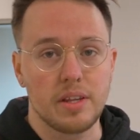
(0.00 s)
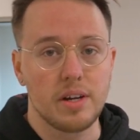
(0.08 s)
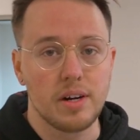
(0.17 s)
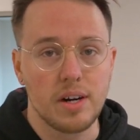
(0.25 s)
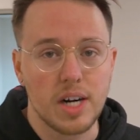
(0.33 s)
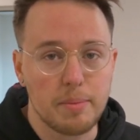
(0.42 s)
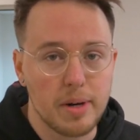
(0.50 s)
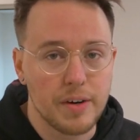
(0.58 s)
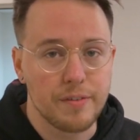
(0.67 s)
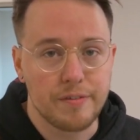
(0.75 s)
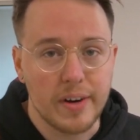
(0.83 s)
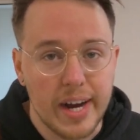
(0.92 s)
there are
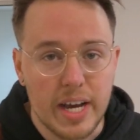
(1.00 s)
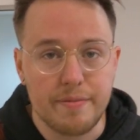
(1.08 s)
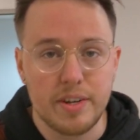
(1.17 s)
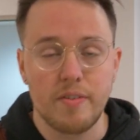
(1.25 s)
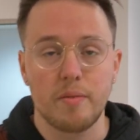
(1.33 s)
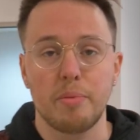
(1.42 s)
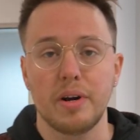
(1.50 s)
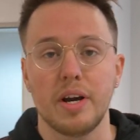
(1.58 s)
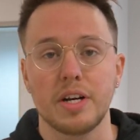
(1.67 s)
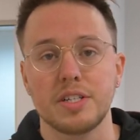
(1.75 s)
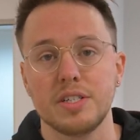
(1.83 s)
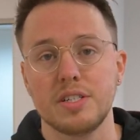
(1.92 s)
about five different
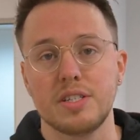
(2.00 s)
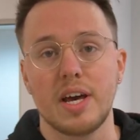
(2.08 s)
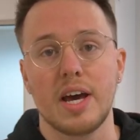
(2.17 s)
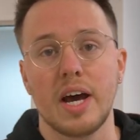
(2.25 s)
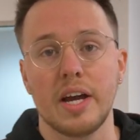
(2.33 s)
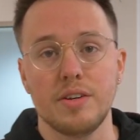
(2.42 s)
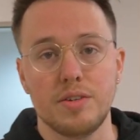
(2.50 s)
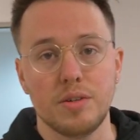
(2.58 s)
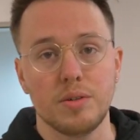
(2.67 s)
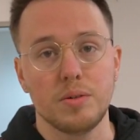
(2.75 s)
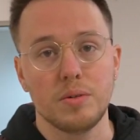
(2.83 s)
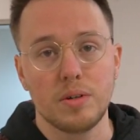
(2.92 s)
productions that I
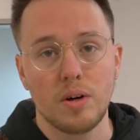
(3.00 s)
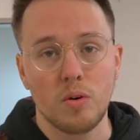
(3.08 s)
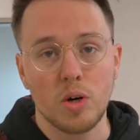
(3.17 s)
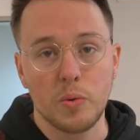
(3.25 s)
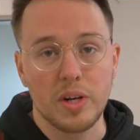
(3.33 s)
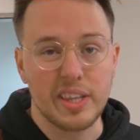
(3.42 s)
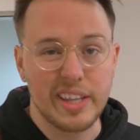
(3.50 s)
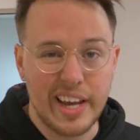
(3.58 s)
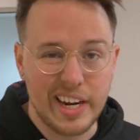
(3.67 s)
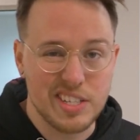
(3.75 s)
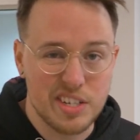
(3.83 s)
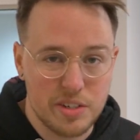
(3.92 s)
do or would
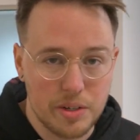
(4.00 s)
like to